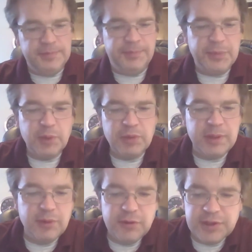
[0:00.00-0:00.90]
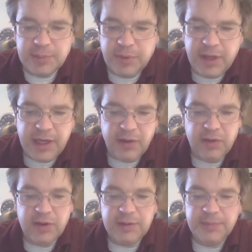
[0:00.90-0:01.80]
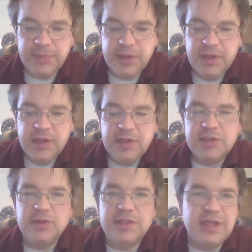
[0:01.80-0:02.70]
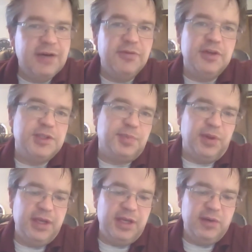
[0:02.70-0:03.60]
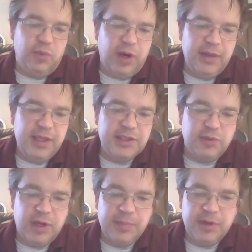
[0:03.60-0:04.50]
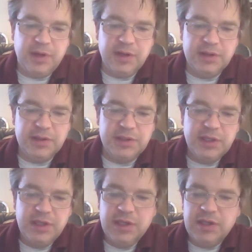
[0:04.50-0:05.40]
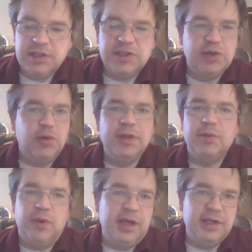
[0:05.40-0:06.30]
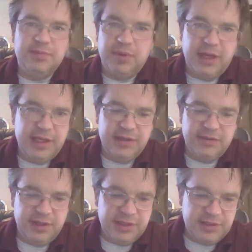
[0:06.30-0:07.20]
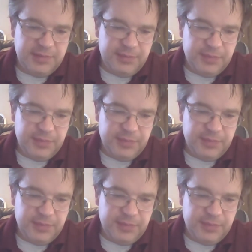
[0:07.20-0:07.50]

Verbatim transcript: really moves the plot along. So it's never explained why they swap cars. It's totally random plot device.